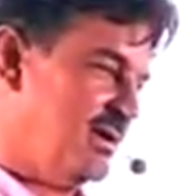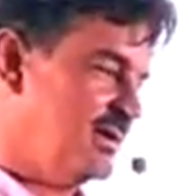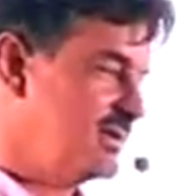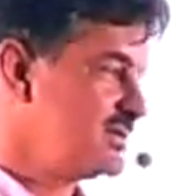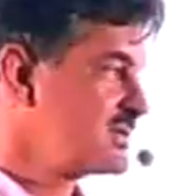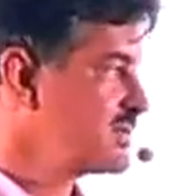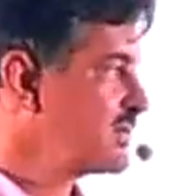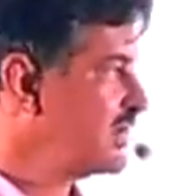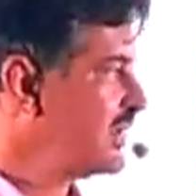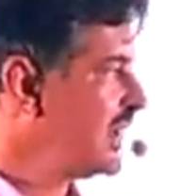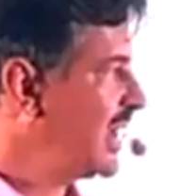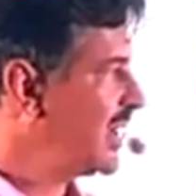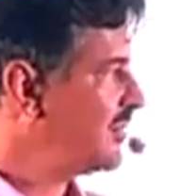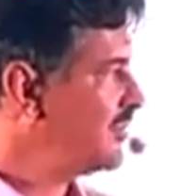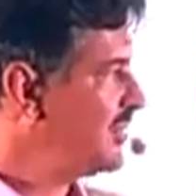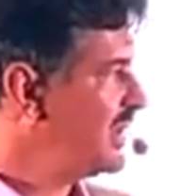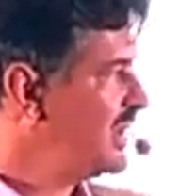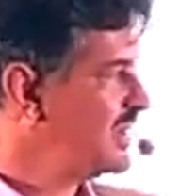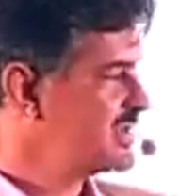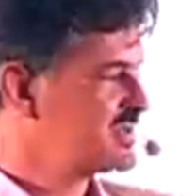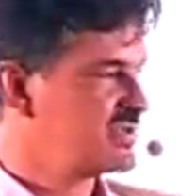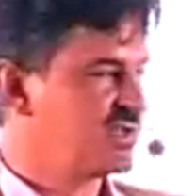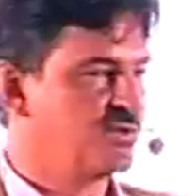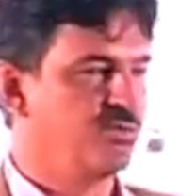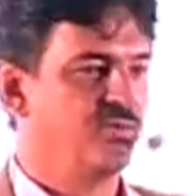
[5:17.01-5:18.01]
So that
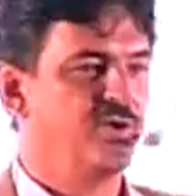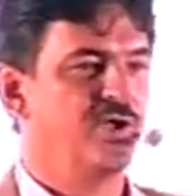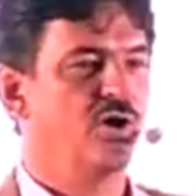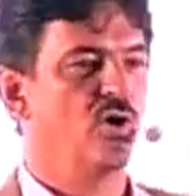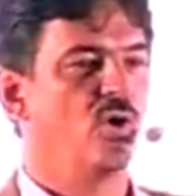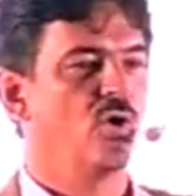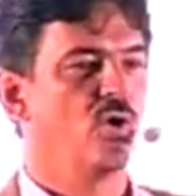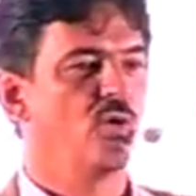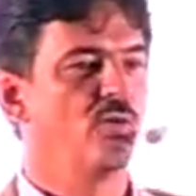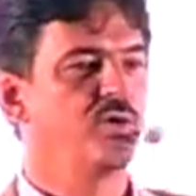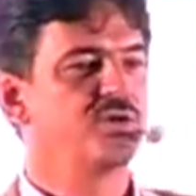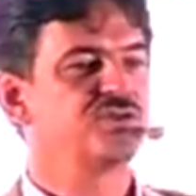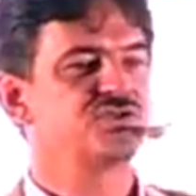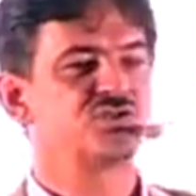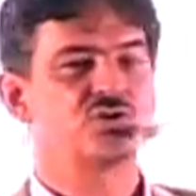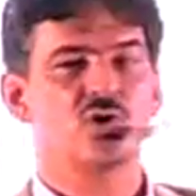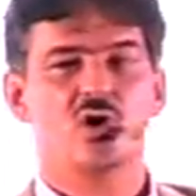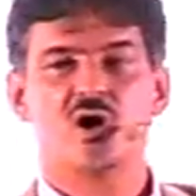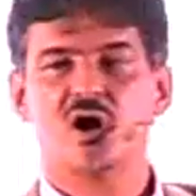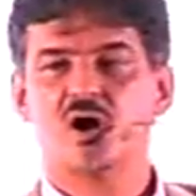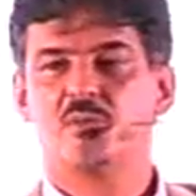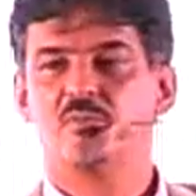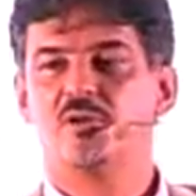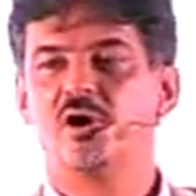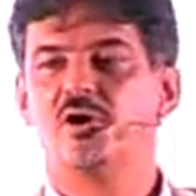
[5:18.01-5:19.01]
means that we always
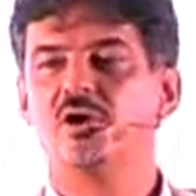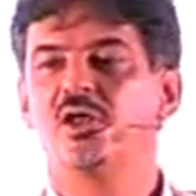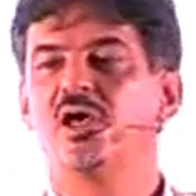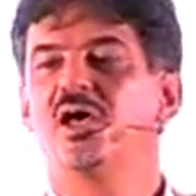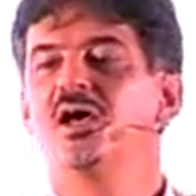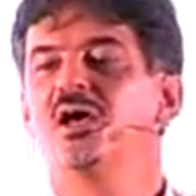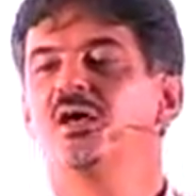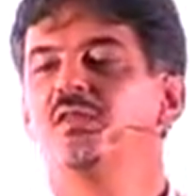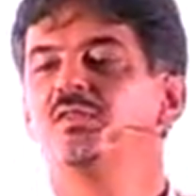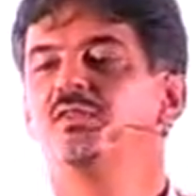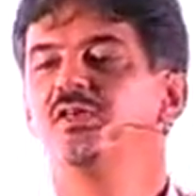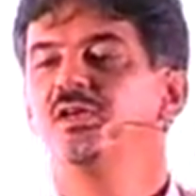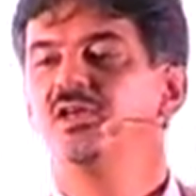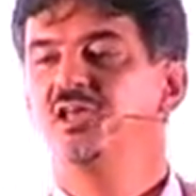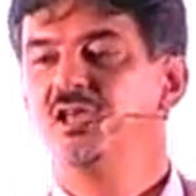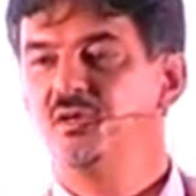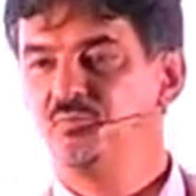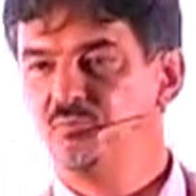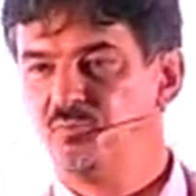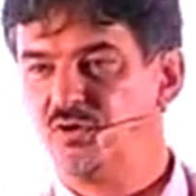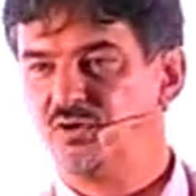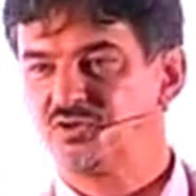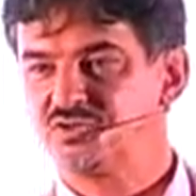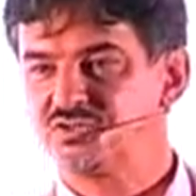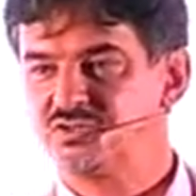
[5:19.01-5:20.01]
talk about the
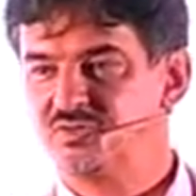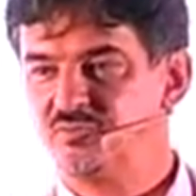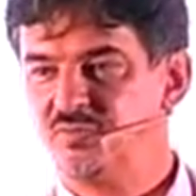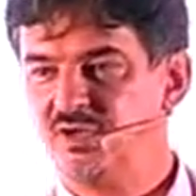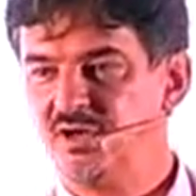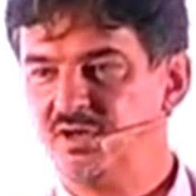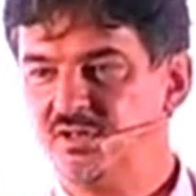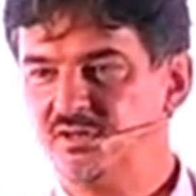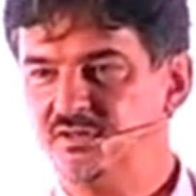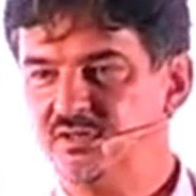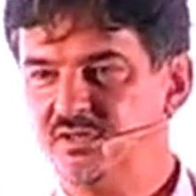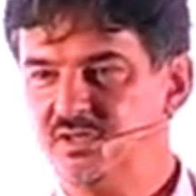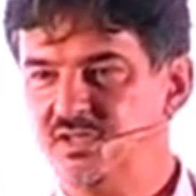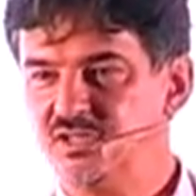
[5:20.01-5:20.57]
impossibility.